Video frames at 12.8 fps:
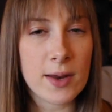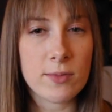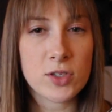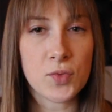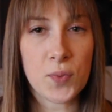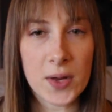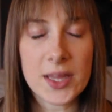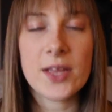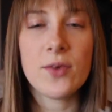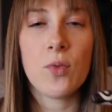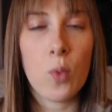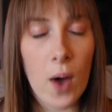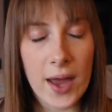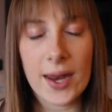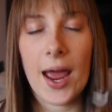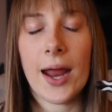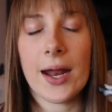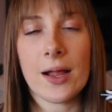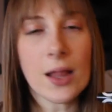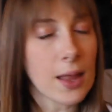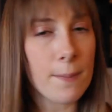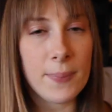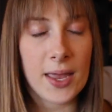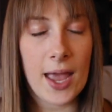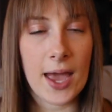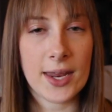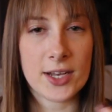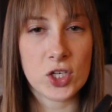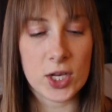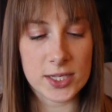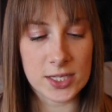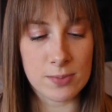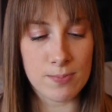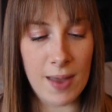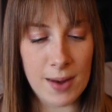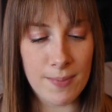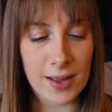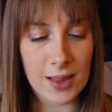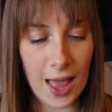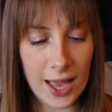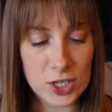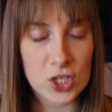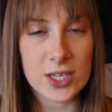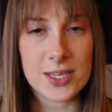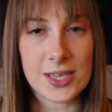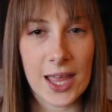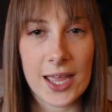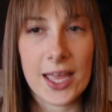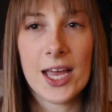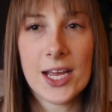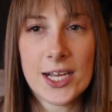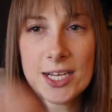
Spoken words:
It was really wet and clumpy, and it just made my lashes like